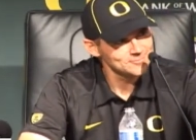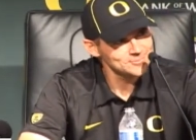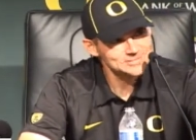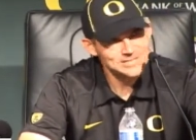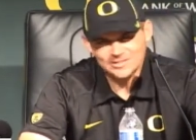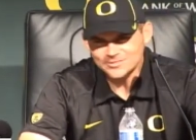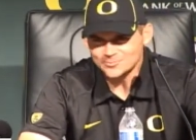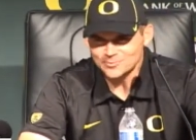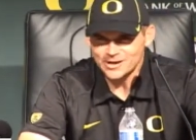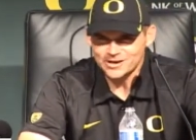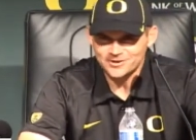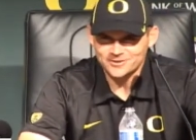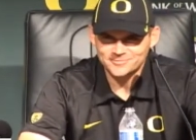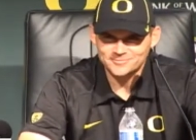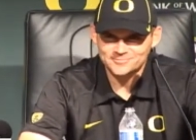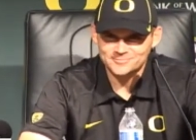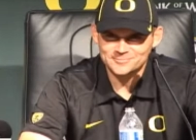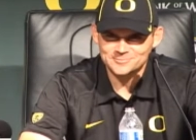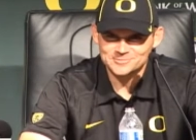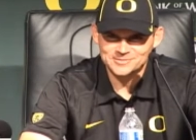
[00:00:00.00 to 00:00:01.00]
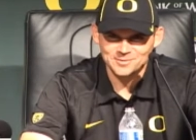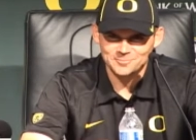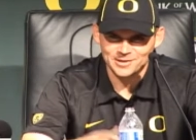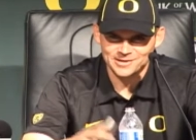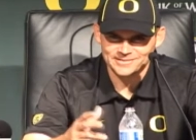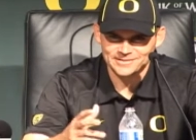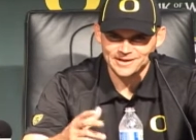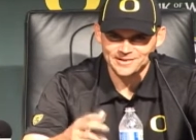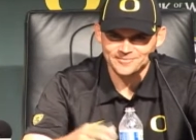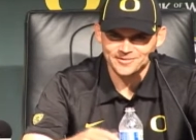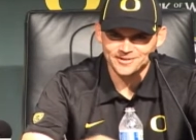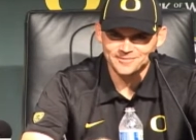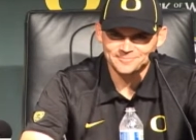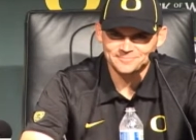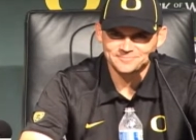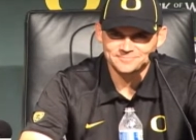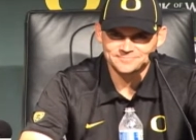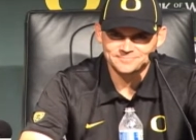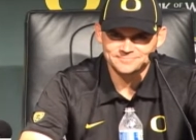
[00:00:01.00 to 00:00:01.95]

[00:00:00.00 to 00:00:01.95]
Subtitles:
Was that the record? Something like that, right?